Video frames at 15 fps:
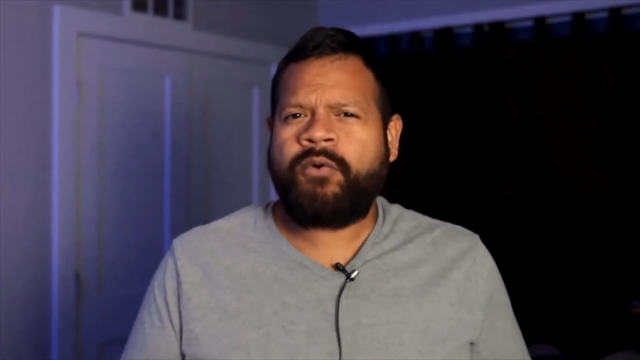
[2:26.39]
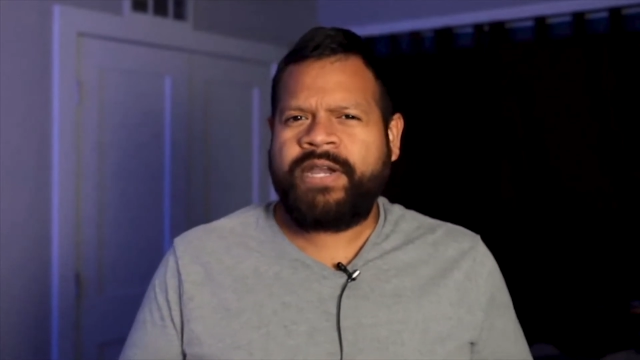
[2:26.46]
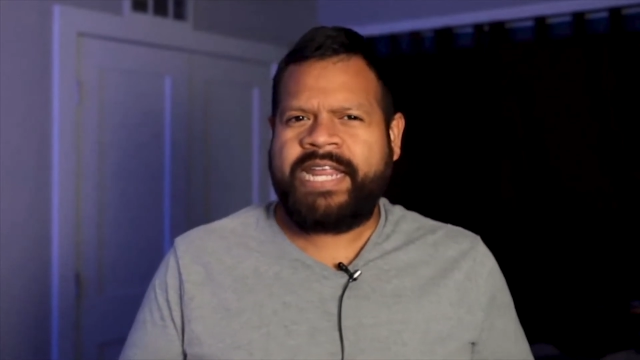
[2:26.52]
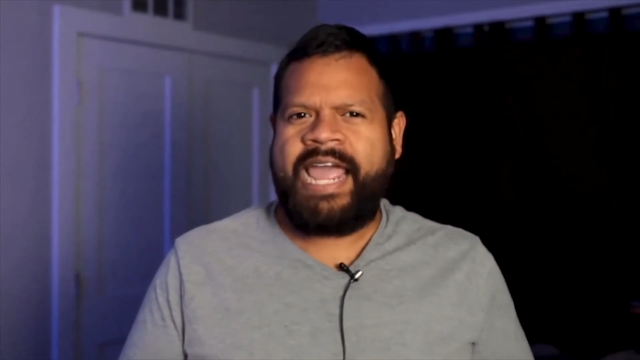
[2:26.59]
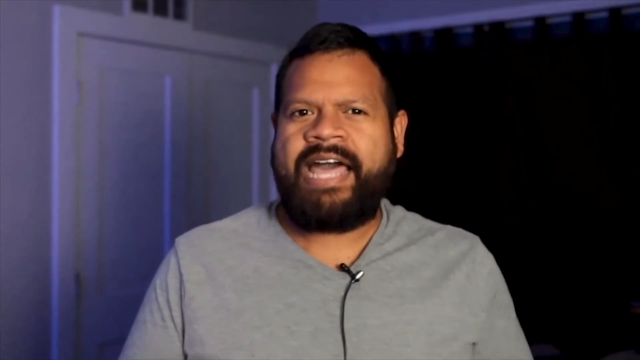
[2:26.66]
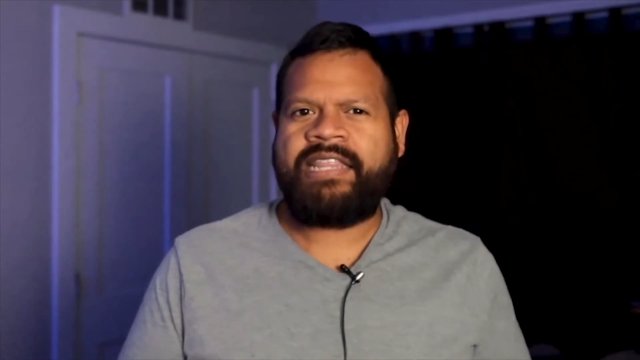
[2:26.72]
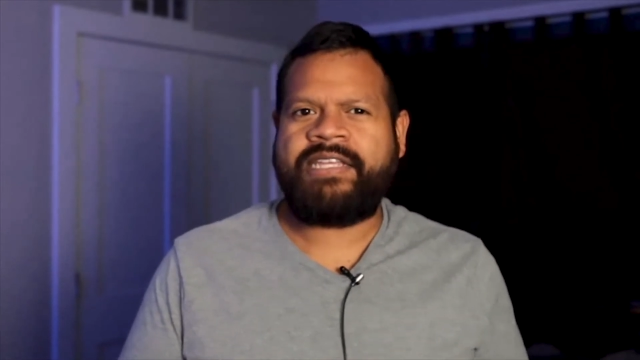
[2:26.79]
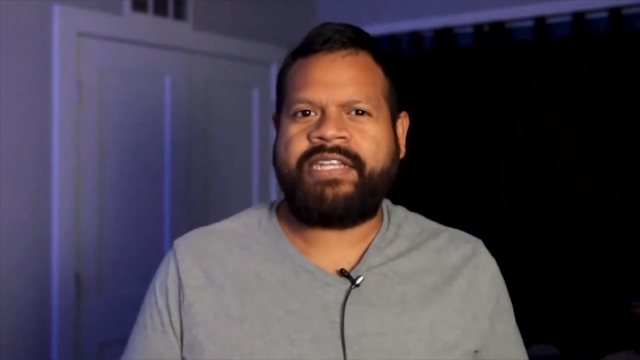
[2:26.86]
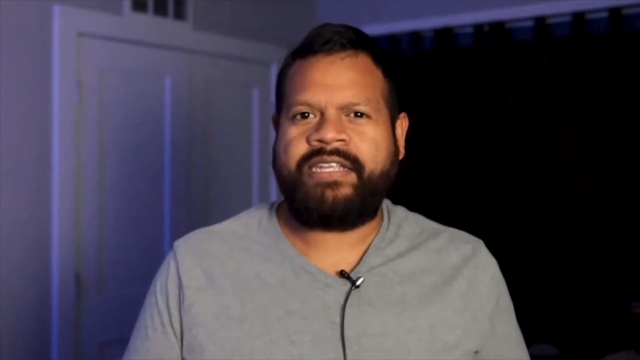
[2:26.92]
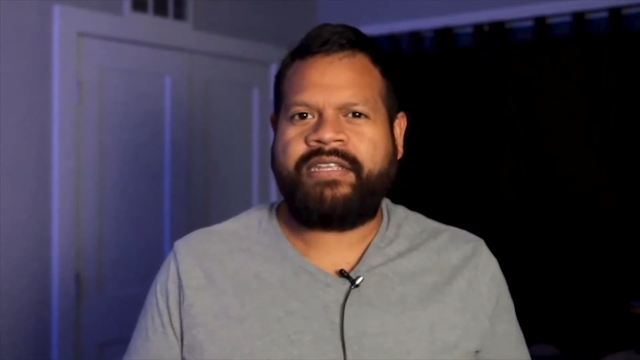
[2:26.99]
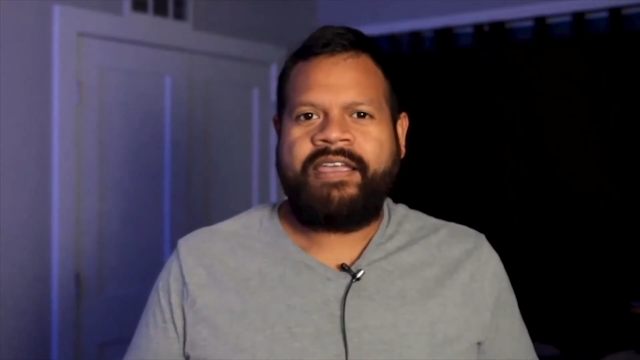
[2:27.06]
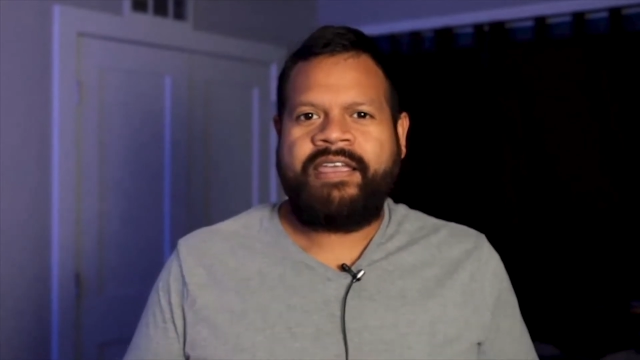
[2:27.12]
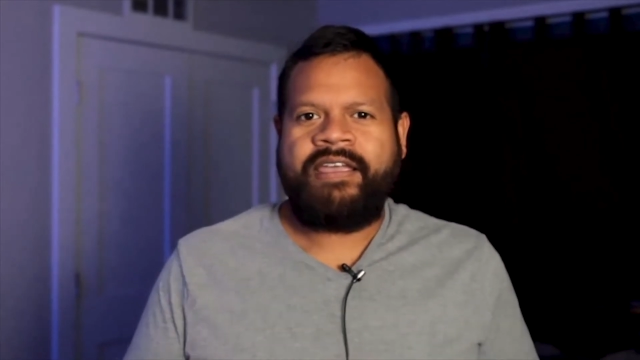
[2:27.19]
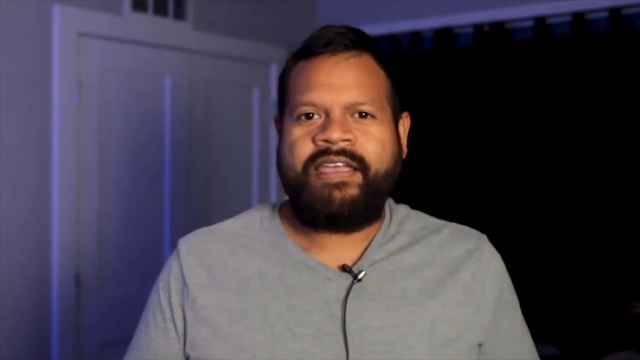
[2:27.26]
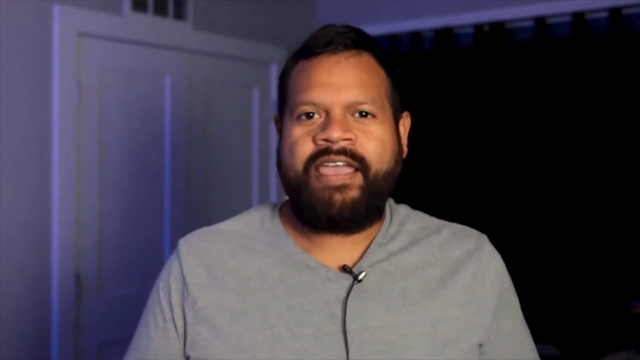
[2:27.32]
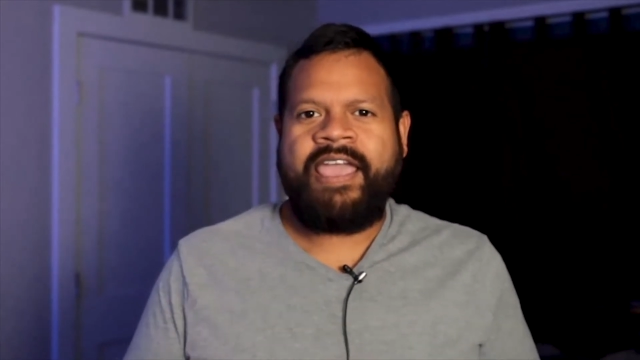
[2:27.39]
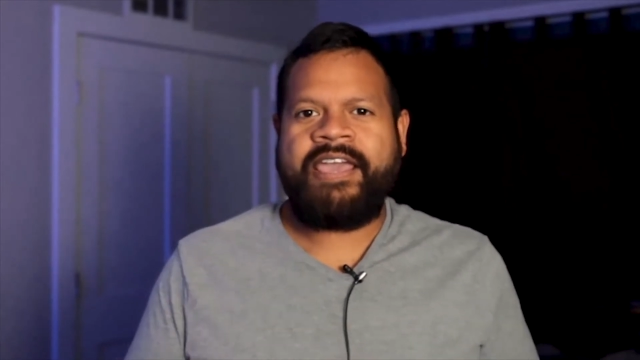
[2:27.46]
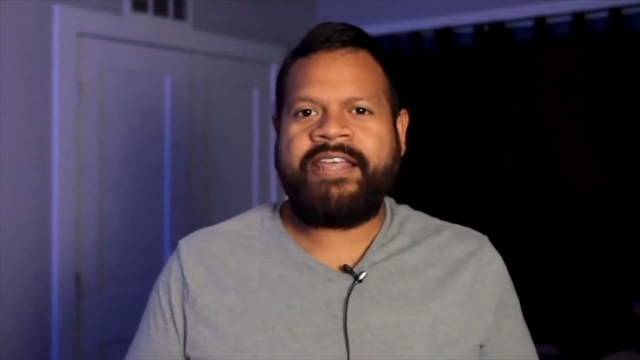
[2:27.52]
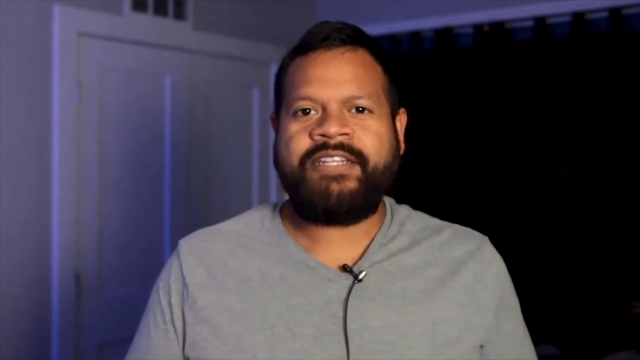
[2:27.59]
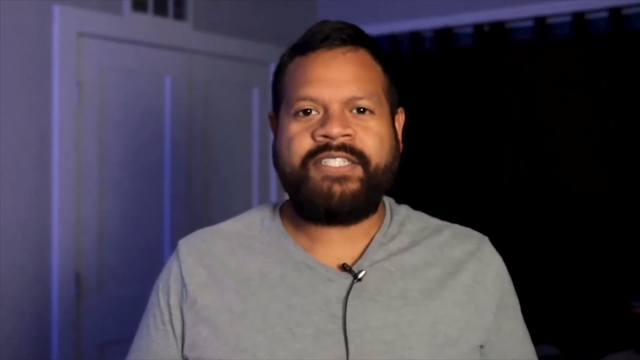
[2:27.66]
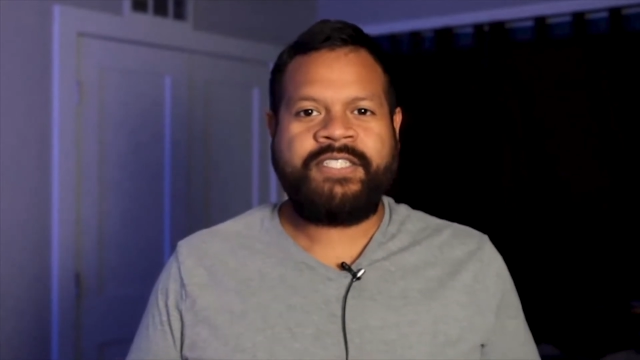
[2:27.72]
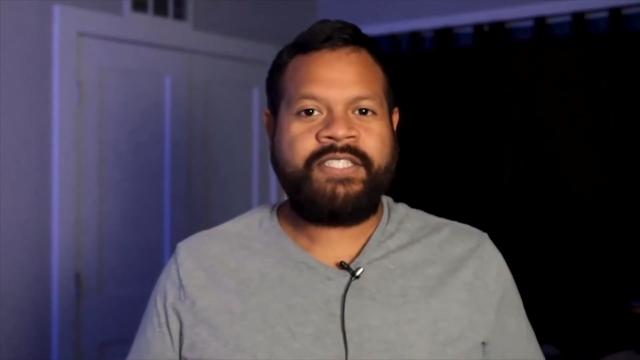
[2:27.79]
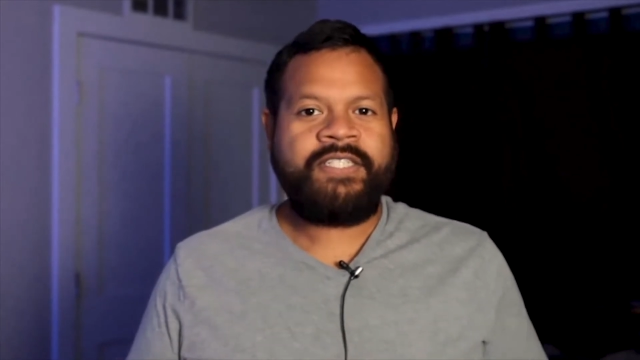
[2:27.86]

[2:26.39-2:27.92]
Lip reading: reality, and